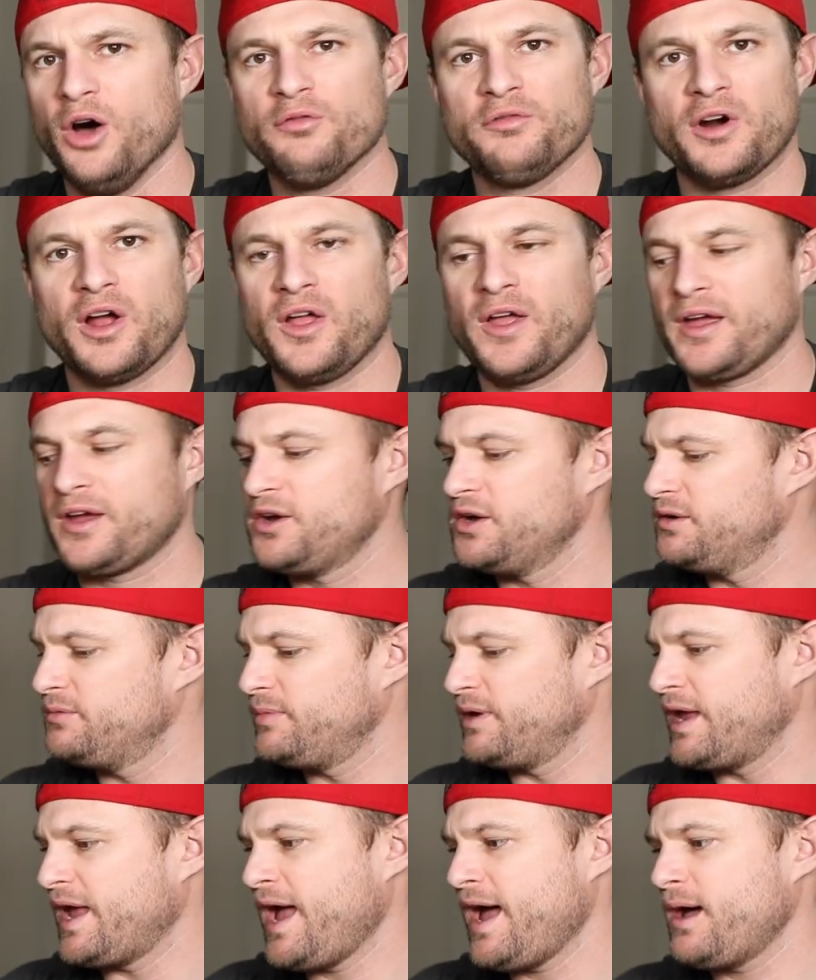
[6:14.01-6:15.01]
Overall, I couldn't
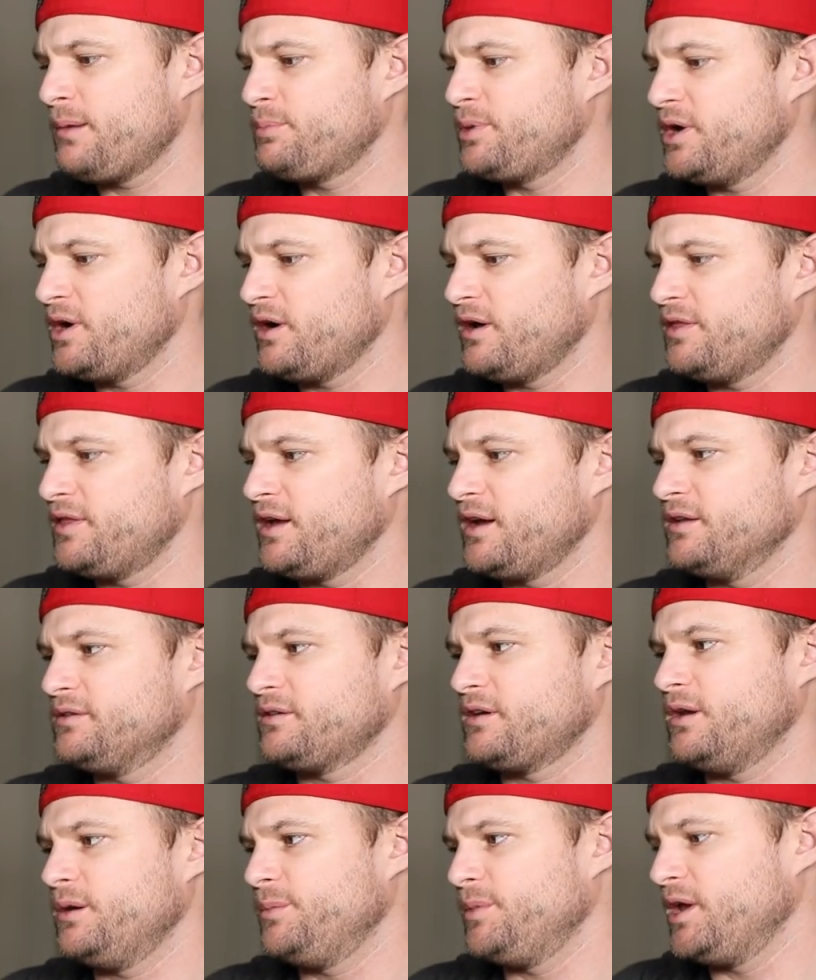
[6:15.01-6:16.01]
be happier. I think
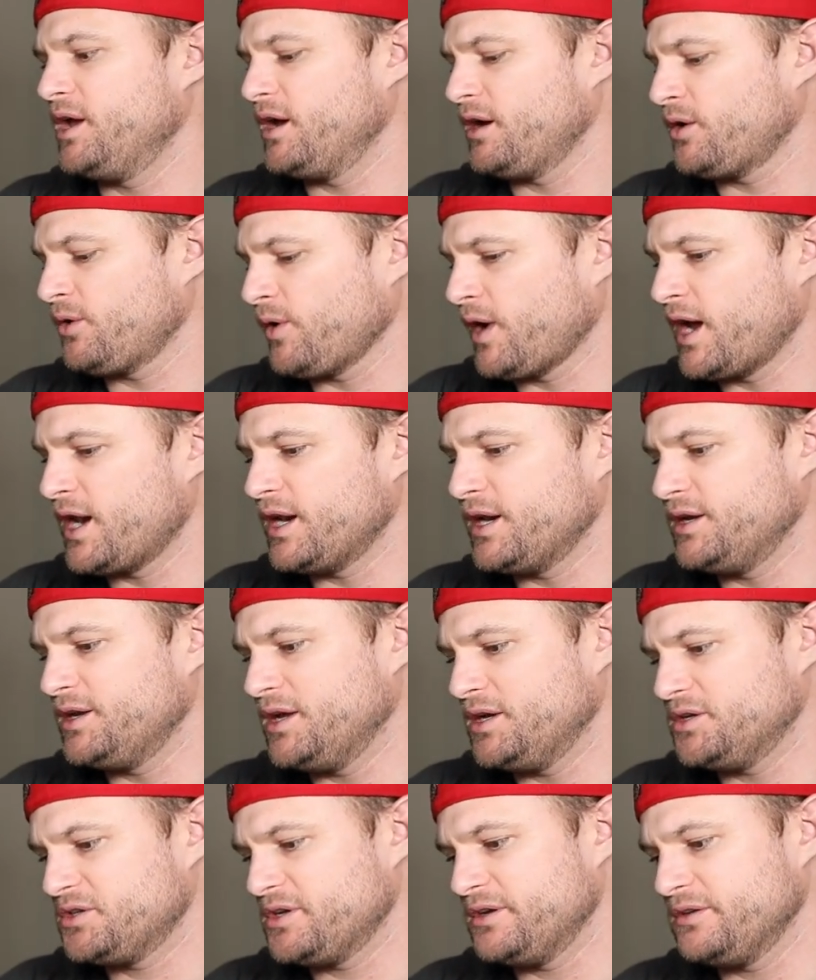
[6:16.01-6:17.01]
it's going to be a great
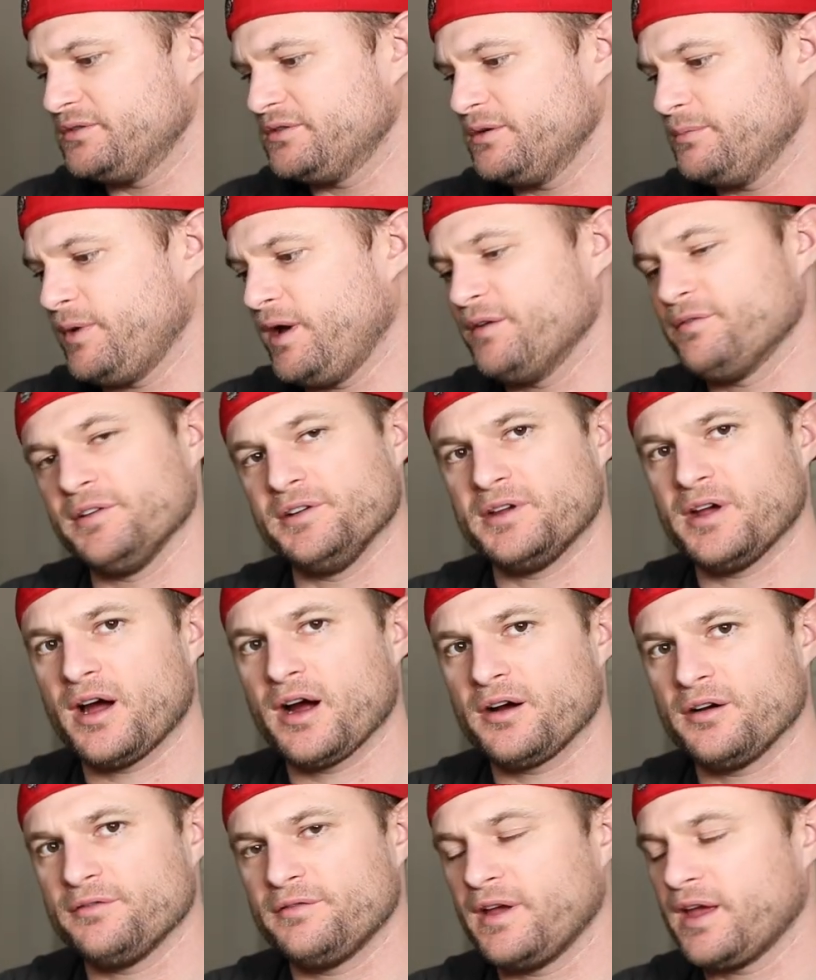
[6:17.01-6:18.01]
addition to my
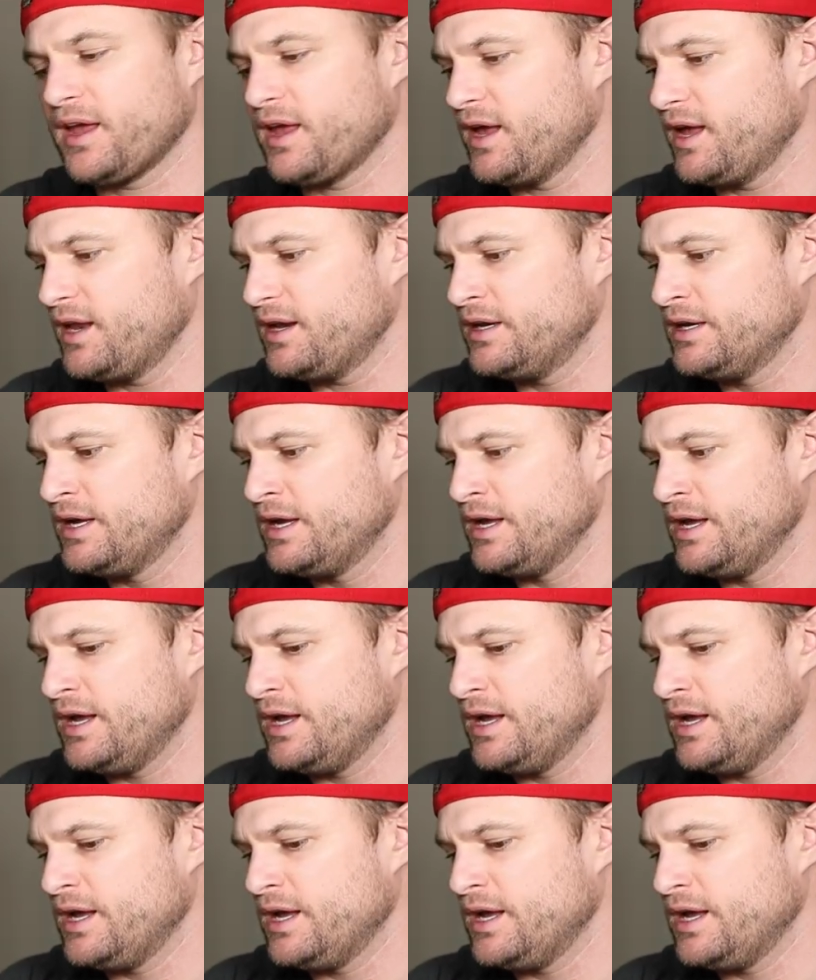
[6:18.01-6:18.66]
photography kit.